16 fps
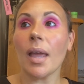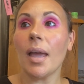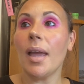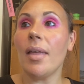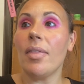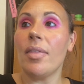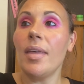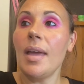
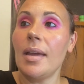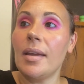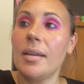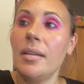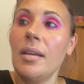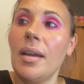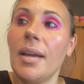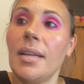And
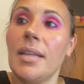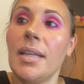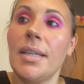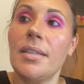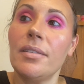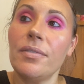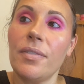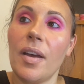then I need
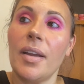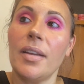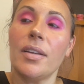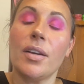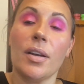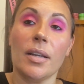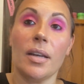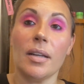to find a
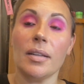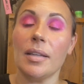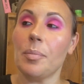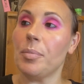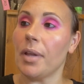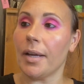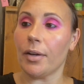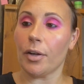good lip
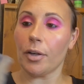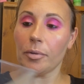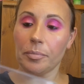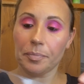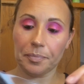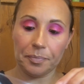liner.